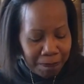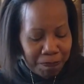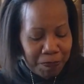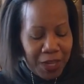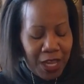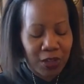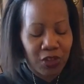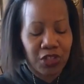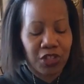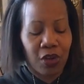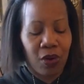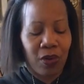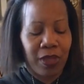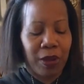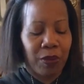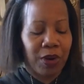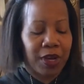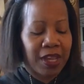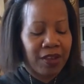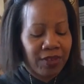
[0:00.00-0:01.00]
And so they were
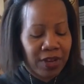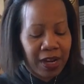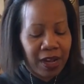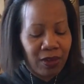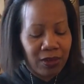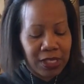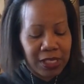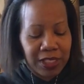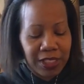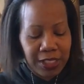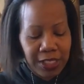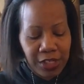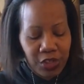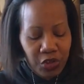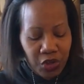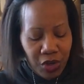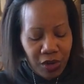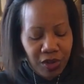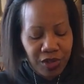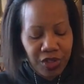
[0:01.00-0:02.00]
giving out these
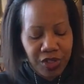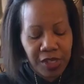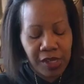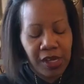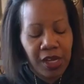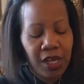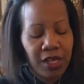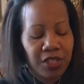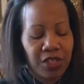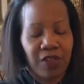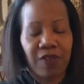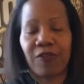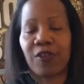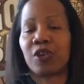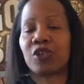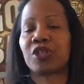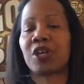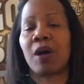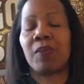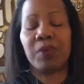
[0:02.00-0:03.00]
t-shirts to the
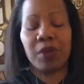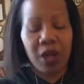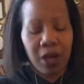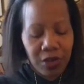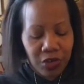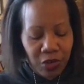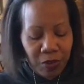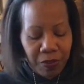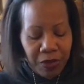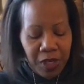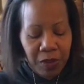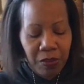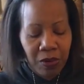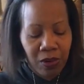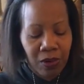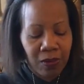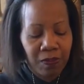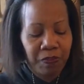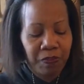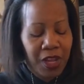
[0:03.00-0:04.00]
first couple of hundred people.
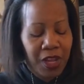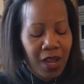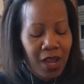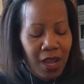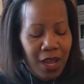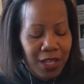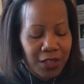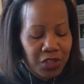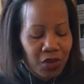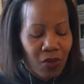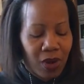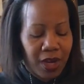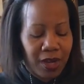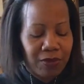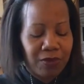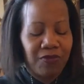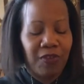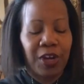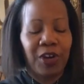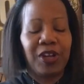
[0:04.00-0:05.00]
And so I, it was
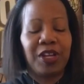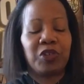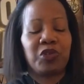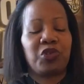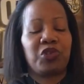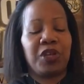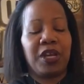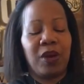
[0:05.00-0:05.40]
very interesting.